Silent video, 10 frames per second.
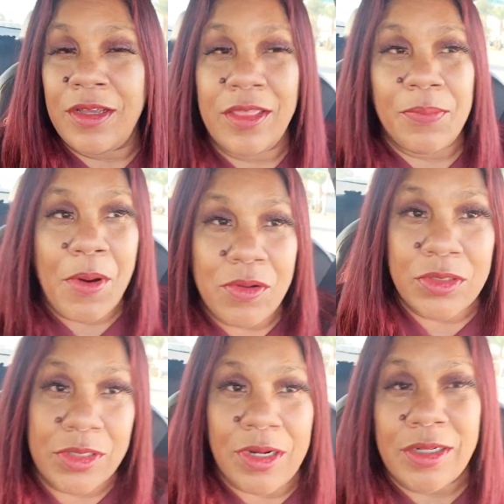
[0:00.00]
the
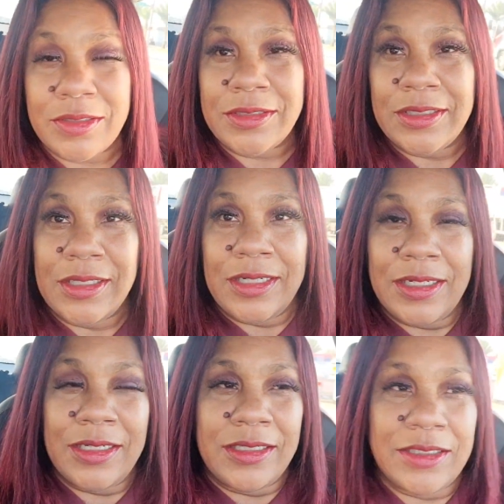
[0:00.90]
Polestar.
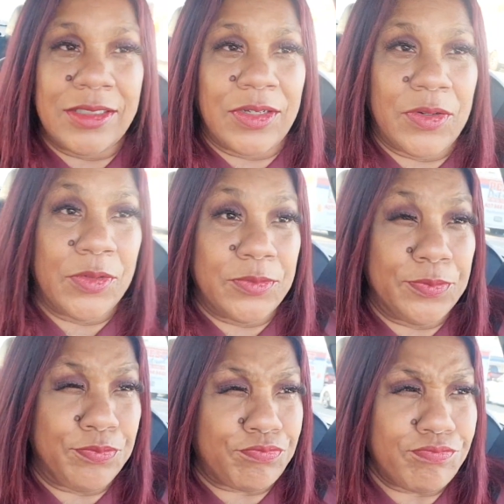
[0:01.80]
So
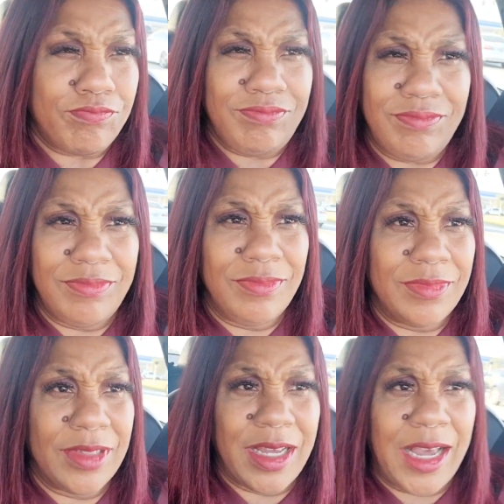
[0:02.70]

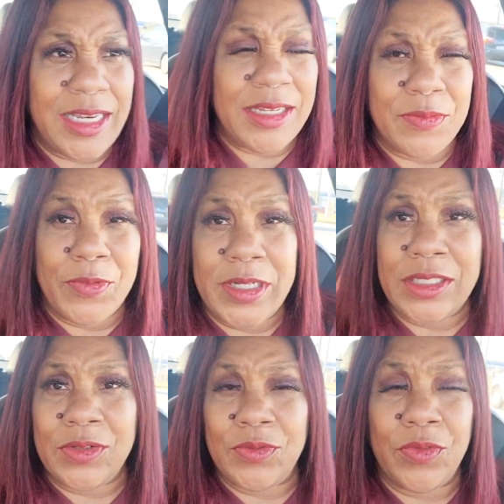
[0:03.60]
I didn't want
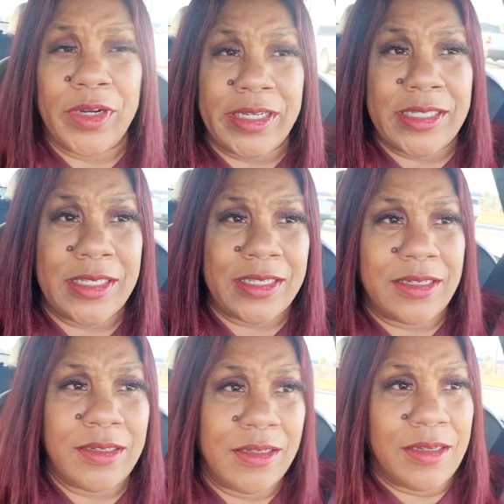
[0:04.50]
to risk
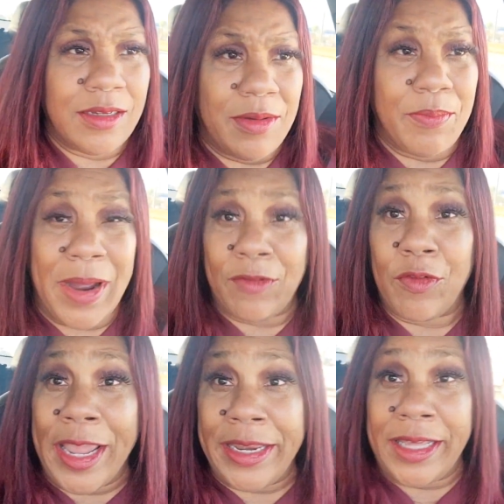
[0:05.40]
my
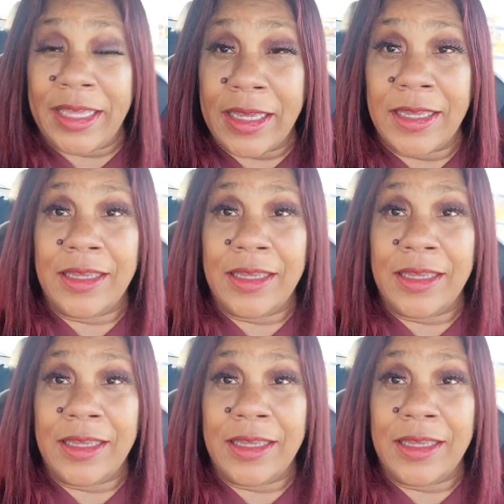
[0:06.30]
rating